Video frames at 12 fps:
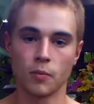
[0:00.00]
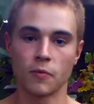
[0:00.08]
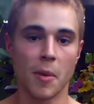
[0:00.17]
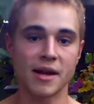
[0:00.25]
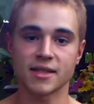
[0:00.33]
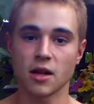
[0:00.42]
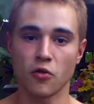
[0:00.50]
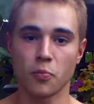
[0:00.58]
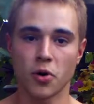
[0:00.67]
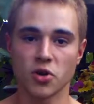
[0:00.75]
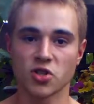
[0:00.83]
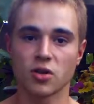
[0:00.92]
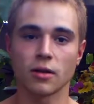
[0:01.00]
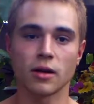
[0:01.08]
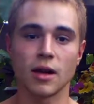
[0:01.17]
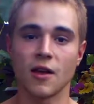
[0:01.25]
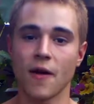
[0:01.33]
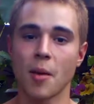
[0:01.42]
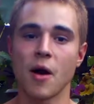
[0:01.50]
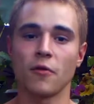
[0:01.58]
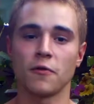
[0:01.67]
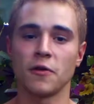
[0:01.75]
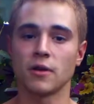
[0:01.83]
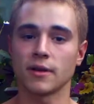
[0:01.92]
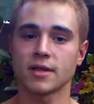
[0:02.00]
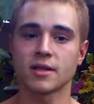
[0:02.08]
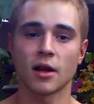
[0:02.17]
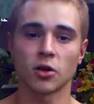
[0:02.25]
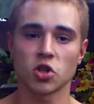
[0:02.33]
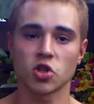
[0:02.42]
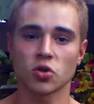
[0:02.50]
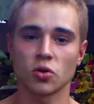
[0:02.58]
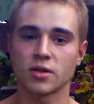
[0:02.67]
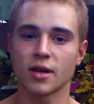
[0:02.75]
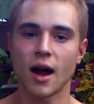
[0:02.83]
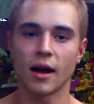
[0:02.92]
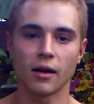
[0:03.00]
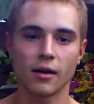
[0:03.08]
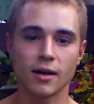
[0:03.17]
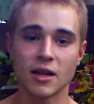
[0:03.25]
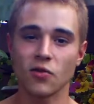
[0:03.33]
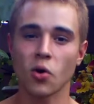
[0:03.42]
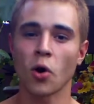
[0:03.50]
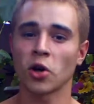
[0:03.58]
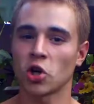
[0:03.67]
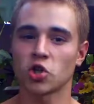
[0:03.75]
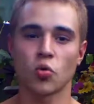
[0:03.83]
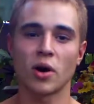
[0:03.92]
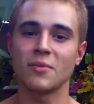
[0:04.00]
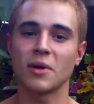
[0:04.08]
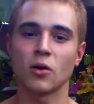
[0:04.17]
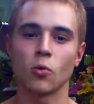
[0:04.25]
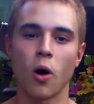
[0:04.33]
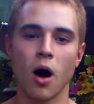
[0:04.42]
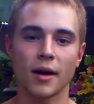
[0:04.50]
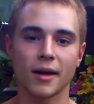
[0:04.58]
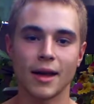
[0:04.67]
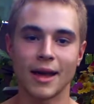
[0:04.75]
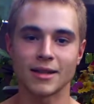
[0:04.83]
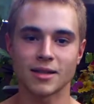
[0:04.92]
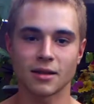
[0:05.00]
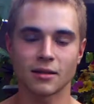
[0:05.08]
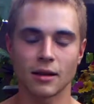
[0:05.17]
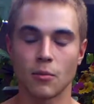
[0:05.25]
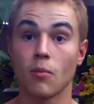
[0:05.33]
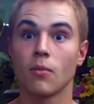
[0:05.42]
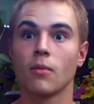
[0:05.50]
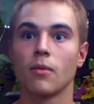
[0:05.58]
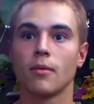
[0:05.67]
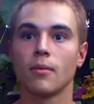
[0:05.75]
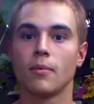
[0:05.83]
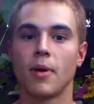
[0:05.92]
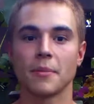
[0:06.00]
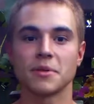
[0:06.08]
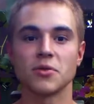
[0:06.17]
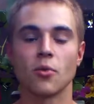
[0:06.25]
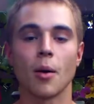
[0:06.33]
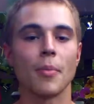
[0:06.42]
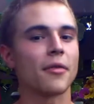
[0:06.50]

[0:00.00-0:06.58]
Myself personally, if I'm ever feeling sluggish or tired, even going on a 20-minute walk instantly peps you up.